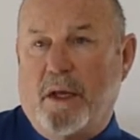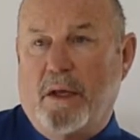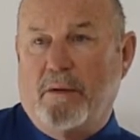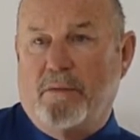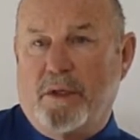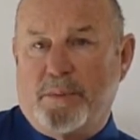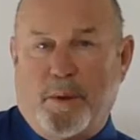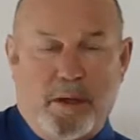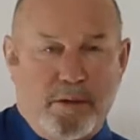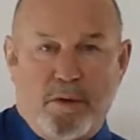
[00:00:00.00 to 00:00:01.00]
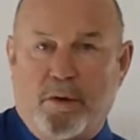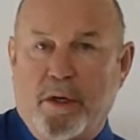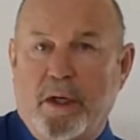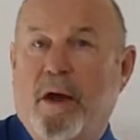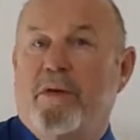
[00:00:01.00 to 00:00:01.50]
and
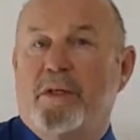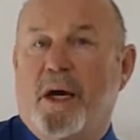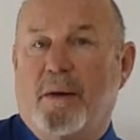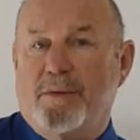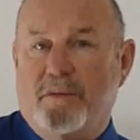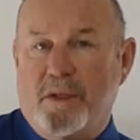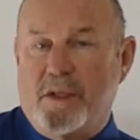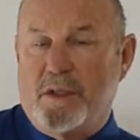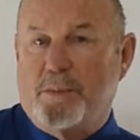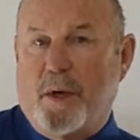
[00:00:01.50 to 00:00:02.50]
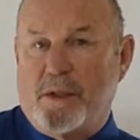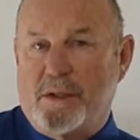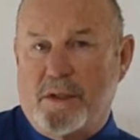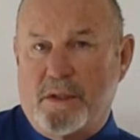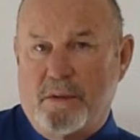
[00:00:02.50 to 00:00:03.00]
respiratory and other types of disease
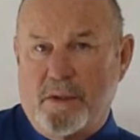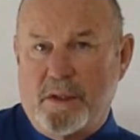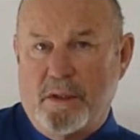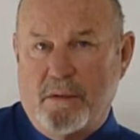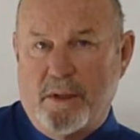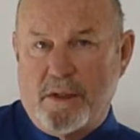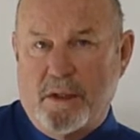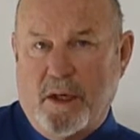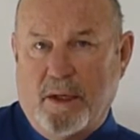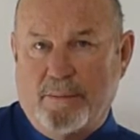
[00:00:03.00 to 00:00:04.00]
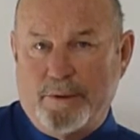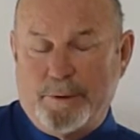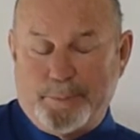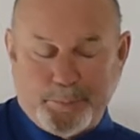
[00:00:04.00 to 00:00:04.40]
processes that we see in domestic animals.